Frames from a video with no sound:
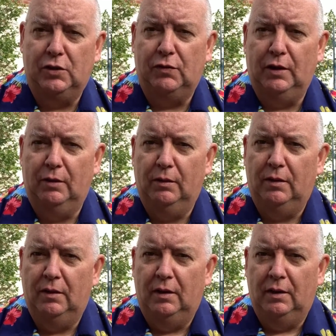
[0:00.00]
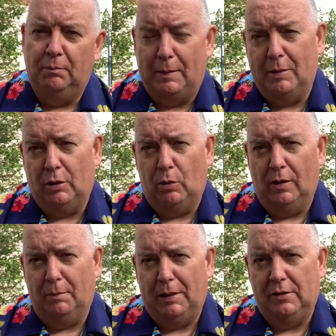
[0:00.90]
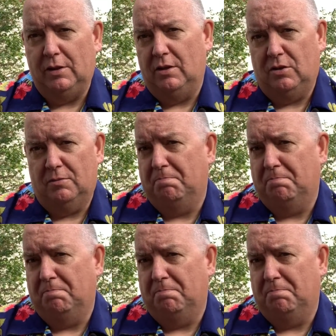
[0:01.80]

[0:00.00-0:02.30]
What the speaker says: for you. Maybe the quiet place is